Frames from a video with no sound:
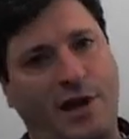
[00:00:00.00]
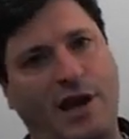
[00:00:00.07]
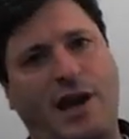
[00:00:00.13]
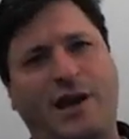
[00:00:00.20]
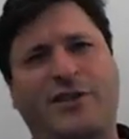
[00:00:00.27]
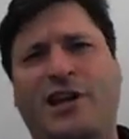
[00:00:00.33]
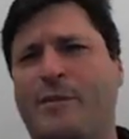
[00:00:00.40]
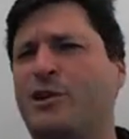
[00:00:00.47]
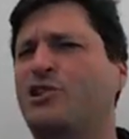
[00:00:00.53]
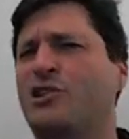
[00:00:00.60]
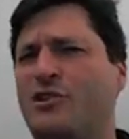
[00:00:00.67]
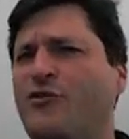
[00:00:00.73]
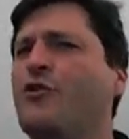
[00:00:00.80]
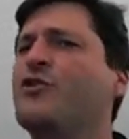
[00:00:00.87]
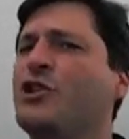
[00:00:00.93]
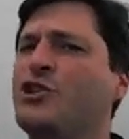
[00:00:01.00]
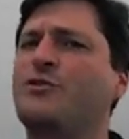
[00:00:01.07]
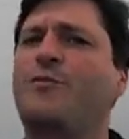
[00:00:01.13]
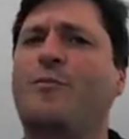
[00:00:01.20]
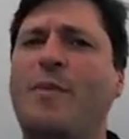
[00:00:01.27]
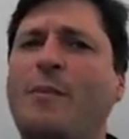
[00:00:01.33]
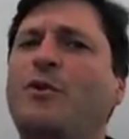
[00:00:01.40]
I think I mentioned this before. This is
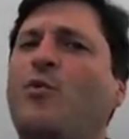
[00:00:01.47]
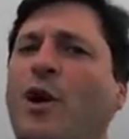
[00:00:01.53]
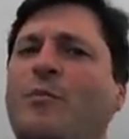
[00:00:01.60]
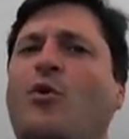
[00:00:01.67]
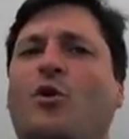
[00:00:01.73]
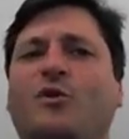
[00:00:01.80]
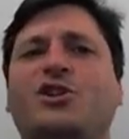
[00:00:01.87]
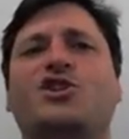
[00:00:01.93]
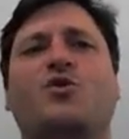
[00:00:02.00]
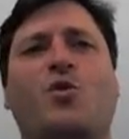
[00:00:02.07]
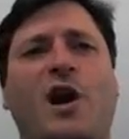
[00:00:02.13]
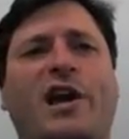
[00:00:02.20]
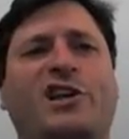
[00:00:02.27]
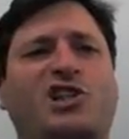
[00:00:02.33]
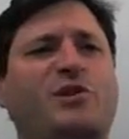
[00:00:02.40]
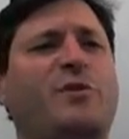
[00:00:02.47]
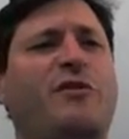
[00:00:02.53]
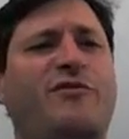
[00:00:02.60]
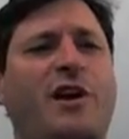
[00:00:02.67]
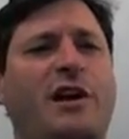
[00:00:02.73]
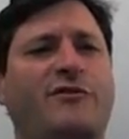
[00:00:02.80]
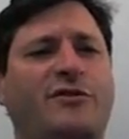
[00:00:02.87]
maybe one more reason why
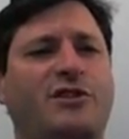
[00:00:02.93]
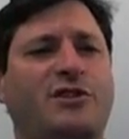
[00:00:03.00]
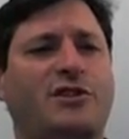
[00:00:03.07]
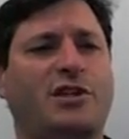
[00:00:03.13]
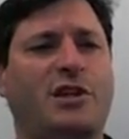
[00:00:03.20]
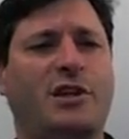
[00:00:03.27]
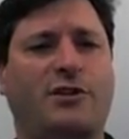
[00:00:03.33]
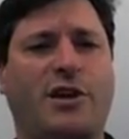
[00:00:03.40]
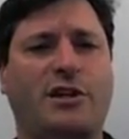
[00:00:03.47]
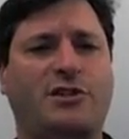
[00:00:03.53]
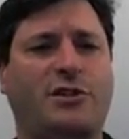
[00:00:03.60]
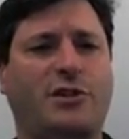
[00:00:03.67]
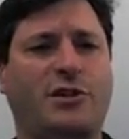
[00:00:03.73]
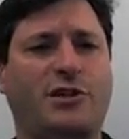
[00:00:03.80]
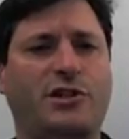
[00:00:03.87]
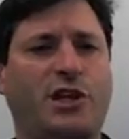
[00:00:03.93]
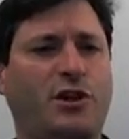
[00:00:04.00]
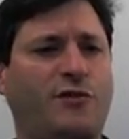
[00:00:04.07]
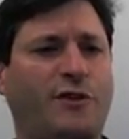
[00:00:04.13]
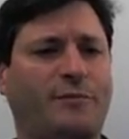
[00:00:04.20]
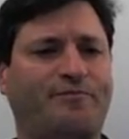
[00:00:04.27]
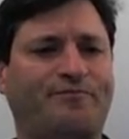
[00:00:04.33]
HTML5 is gradually going to take
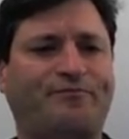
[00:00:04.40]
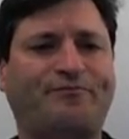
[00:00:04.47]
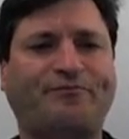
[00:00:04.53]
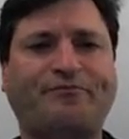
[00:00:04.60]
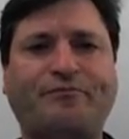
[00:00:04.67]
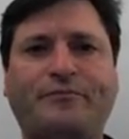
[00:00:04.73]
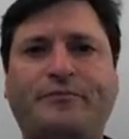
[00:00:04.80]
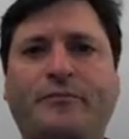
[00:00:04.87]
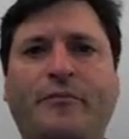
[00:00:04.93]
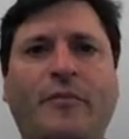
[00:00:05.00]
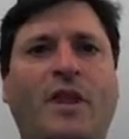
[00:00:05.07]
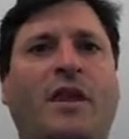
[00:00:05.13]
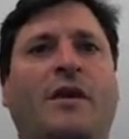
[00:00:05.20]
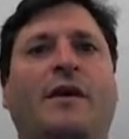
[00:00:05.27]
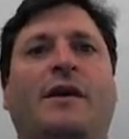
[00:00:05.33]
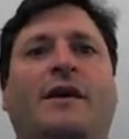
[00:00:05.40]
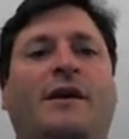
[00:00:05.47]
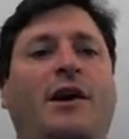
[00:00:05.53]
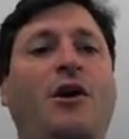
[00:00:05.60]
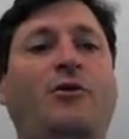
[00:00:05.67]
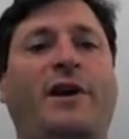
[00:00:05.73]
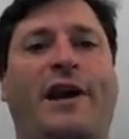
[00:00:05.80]
over.
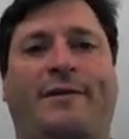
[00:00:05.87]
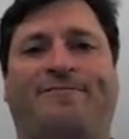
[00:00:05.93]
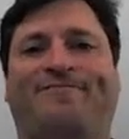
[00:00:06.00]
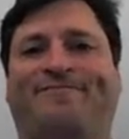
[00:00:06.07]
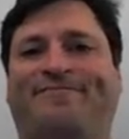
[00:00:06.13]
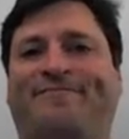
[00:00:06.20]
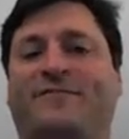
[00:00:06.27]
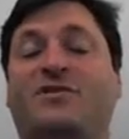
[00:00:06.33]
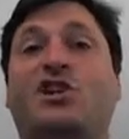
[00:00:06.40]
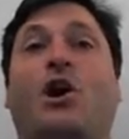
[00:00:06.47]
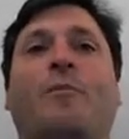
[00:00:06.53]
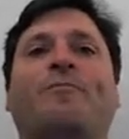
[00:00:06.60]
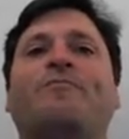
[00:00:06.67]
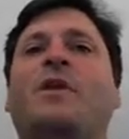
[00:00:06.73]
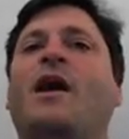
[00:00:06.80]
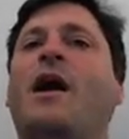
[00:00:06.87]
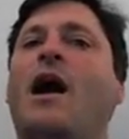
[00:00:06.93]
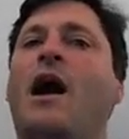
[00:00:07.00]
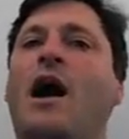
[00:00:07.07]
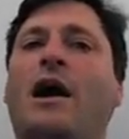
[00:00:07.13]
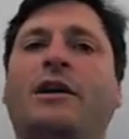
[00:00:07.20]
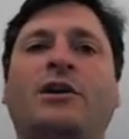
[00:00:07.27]
Okay, so
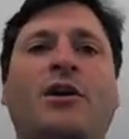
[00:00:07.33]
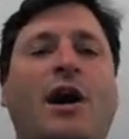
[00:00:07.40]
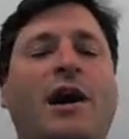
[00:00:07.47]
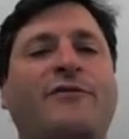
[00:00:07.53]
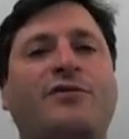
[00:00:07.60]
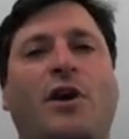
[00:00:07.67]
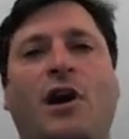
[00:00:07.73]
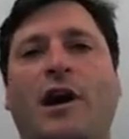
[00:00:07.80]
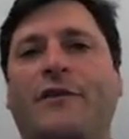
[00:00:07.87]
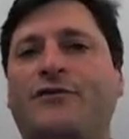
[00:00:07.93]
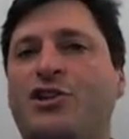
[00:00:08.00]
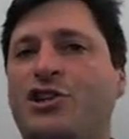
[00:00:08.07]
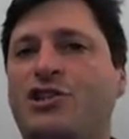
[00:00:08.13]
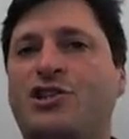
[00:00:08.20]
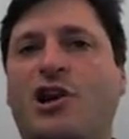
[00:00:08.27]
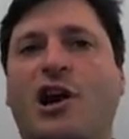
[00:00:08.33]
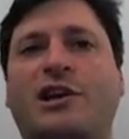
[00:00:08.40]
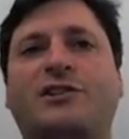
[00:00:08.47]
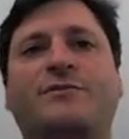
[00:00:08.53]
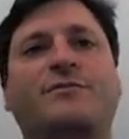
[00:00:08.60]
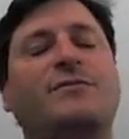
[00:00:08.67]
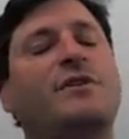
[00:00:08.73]
I've just
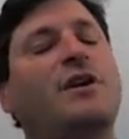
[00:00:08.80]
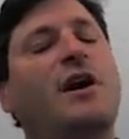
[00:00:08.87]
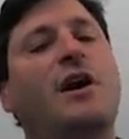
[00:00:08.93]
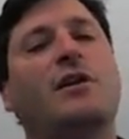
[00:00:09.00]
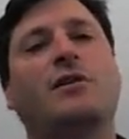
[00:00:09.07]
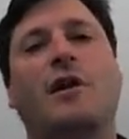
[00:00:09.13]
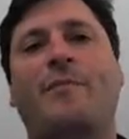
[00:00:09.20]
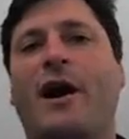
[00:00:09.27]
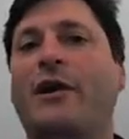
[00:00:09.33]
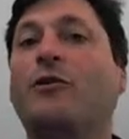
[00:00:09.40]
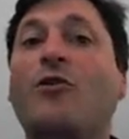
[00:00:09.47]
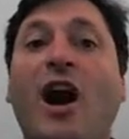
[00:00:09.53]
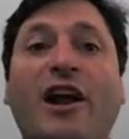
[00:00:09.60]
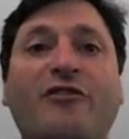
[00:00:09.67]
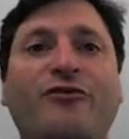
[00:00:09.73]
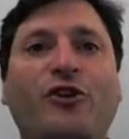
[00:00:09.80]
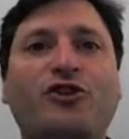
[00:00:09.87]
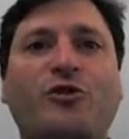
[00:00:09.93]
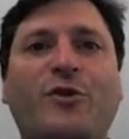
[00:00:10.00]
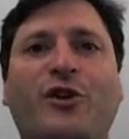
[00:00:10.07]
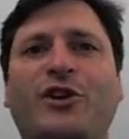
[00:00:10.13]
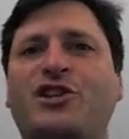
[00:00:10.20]
talked about a lot of
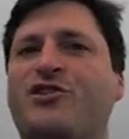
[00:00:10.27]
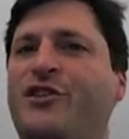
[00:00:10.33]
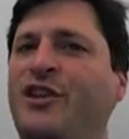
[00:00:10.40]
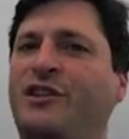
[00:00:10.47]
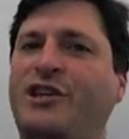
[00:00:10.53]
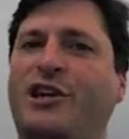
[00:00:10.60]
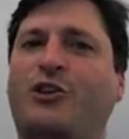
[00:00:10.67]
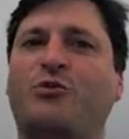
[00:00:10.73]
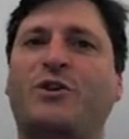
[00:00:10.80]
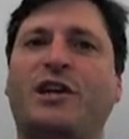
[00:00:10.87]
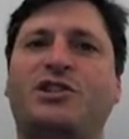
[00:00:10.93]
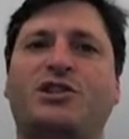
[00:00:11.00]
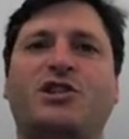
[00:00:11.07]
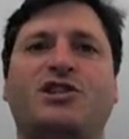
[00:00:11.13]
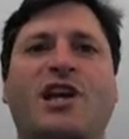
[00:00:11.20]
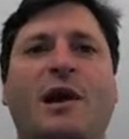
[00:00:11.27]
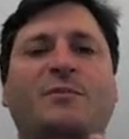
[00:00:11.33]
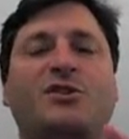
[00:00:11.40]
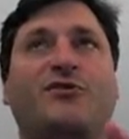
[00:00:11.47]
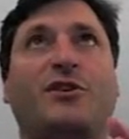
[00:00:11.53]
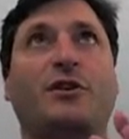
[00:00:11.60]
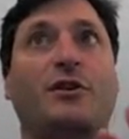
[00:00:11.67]
vulnerabilities, so I think that creates this
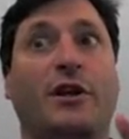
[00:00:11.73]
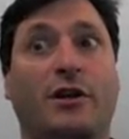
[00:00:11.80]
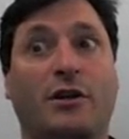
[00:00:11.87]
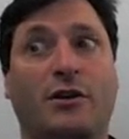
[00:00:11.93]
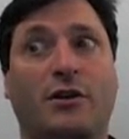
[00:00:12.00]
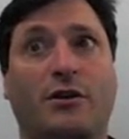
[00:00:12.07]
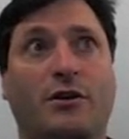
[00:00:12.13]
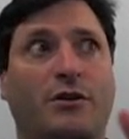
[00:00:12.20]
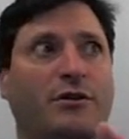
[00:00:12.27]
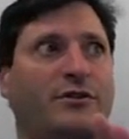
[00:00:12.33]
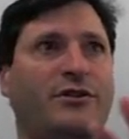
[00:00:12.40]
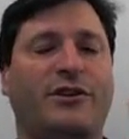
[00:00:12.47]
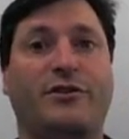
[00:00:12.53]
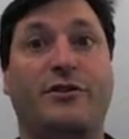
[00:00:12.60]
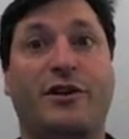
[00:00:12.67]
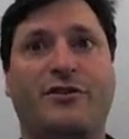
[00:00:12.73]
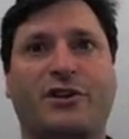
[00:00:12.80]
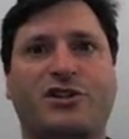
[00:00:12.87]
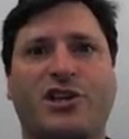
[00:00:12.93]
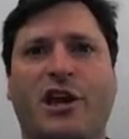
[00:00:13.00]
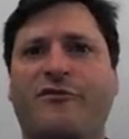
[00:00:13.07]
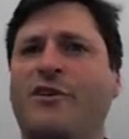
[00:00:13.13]
atmosphere like,
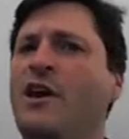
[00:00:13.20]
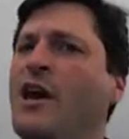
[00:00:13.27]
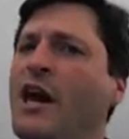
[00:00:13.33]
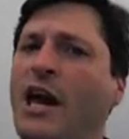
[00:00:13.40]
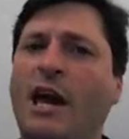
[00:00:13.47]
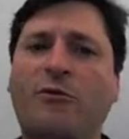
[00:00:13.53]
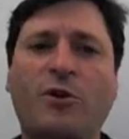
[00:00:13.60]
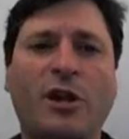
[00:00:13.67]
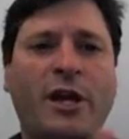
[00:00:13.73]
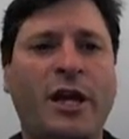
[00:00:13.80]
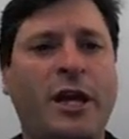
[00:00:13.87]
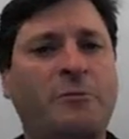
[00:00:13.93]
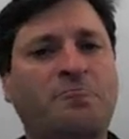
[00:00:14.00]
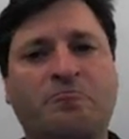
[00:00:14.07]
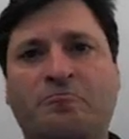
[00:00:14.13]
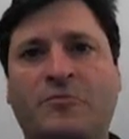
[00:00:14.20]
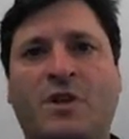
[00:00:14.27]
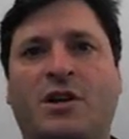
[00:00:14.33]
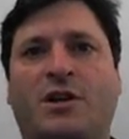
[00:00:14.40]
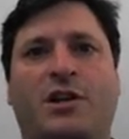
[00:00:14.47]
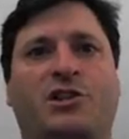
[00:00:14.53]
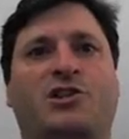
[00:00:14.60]
nothing's safe, and really,
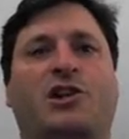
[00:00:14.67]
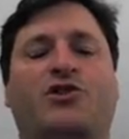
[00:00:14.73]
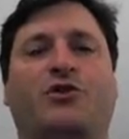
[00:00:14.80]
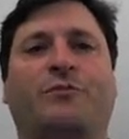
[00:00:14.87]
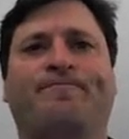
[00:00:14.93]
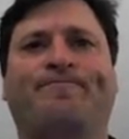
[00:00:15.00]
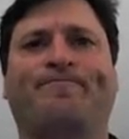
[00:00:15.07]
it's not true.